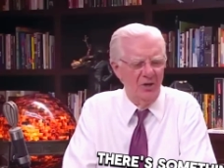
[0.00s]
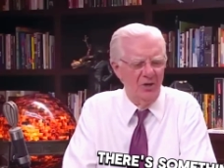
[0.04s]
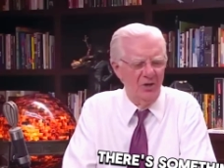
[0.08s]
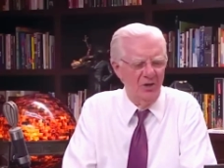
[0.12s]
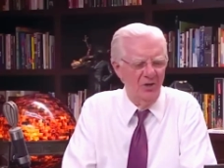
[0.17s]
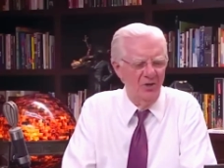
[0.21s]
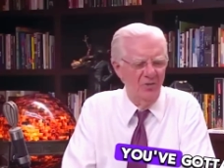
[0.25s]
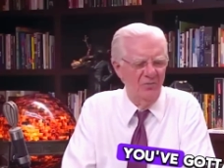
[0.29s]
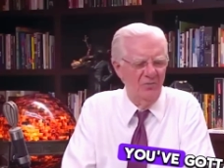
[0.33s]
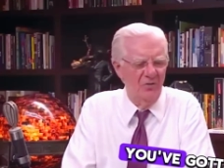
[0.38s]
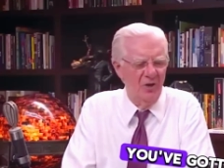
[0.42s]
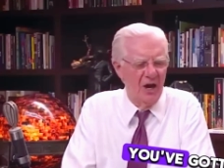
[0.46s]

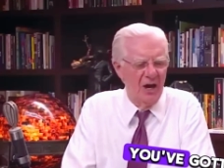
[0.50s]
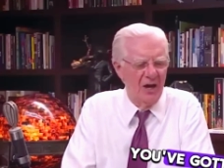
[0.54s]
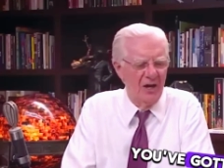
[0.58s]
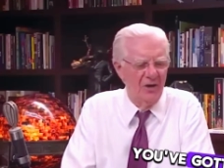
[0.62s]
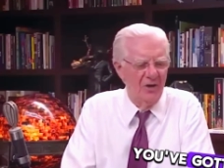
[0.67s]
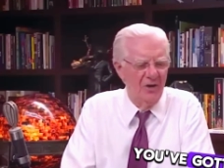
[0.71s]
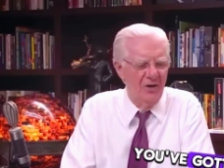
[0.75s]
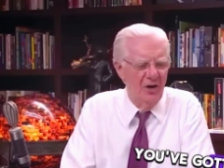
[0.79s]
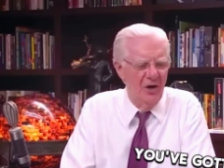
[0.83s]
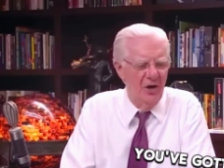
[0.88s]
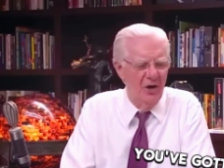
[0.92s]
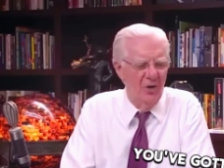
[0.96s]
You've got to
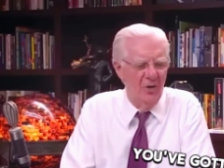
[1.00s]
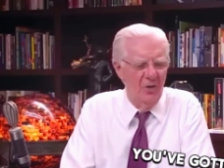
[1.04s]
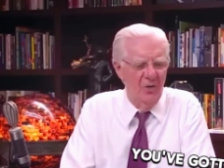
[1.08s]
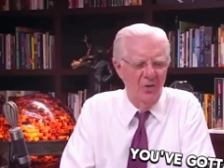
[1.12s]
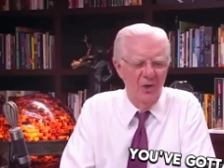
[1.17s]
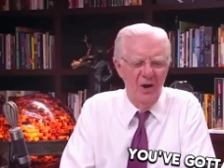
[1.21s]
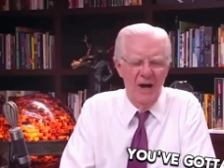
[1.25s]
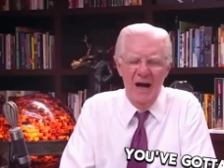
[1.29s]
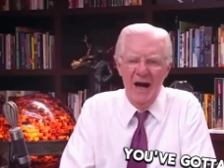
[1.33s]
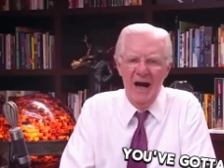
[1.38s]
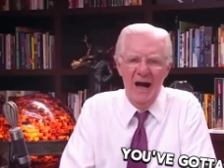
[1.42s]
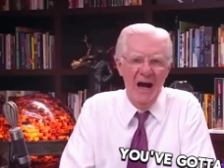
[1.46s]

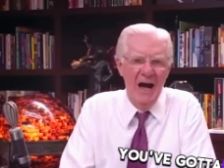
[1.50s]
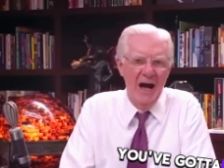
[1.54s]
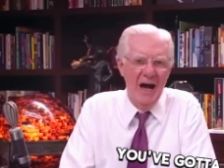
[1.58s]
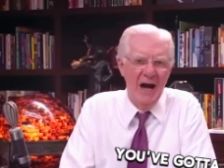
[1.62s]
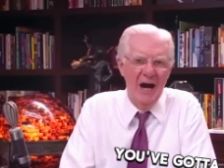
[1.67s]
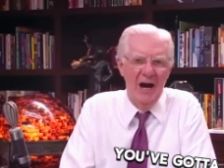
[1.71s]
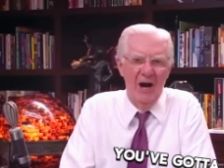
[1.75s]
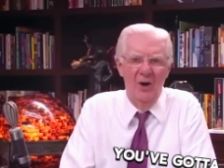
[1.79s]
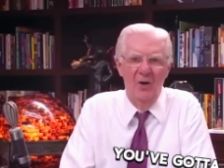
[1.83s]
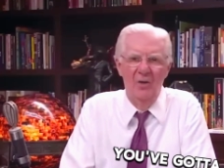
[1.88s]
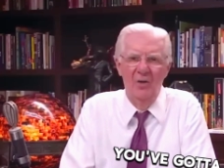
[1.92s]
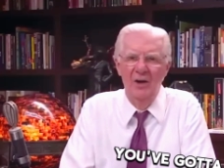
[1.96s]
know
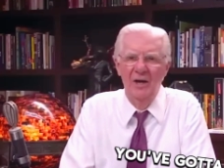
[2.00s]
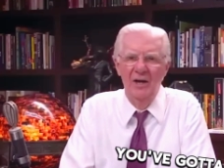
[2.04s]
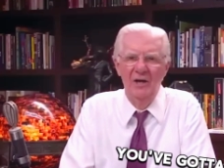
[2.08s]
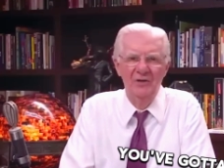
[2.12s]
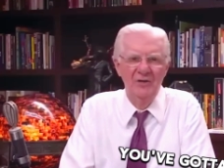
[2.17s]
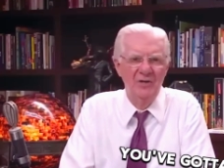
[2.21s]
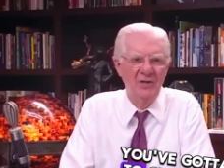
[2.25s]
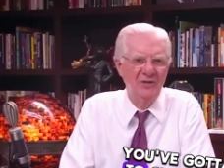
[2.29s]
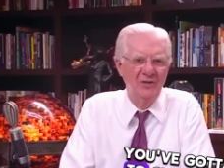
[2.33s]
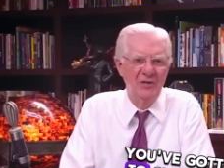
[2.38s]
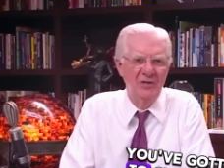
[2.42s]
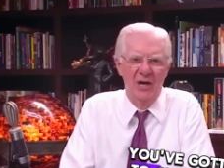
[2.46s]
how
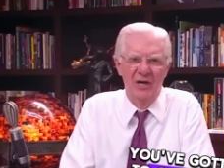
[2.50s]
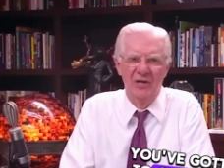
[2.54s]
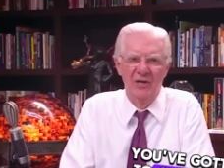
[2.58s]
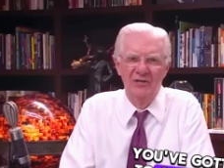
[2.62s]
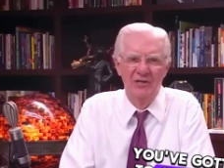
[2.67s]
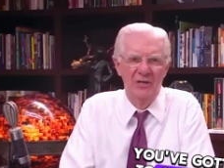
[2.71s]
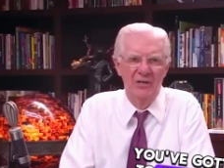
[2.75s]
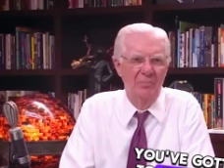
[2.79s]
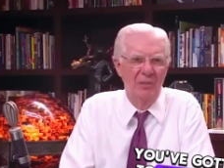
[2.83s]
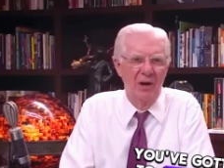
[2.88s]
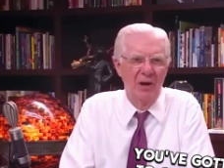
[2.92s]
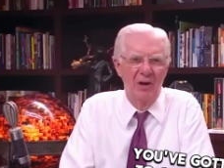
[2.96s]
to
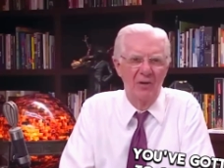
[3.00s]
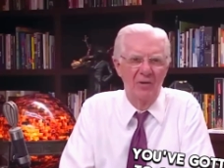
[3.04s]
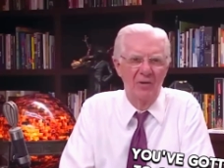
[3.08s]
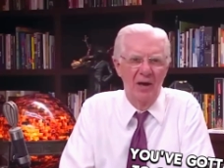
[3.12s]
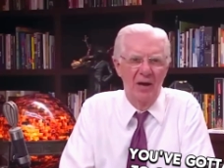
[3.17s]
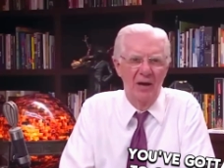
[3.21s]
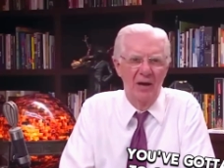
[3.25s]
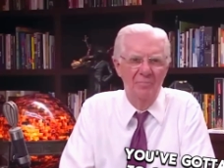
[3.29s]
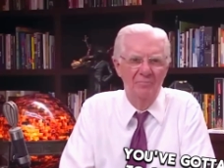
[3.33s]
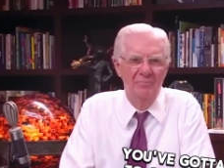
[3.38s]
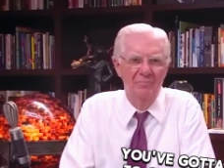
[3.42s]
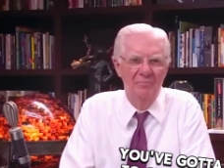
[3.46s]
change the
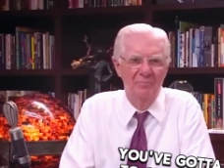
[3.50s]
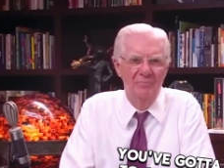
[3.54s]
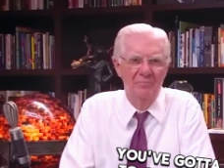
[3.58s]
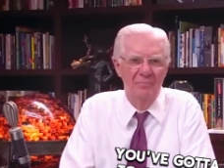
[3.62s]
paradigm.